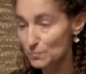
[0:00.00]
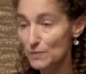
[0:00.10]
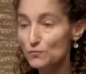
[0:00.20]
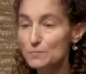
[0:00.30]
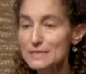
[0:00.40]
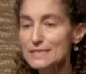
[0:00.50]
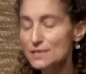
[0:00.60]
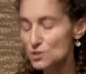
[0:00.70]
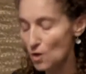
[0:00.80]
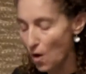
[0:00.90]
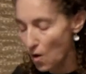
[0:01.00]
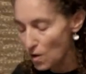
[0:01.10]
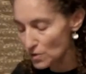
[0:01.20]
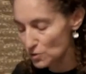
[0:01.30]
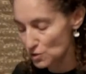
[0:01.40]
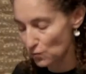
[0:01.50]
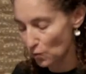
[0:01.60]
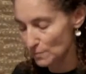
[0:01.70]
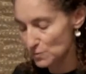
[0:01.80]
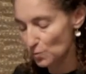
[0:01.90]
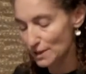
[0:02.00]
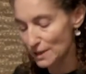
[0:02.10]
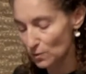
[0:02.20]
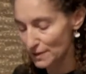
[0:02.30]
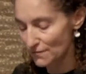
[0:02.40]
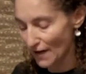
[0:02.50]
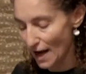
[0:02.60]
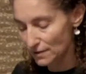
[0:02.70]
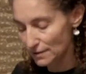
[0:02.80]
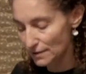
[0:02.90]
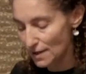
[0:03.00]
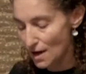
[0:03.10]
But for Matisse, all those forms were equally valid.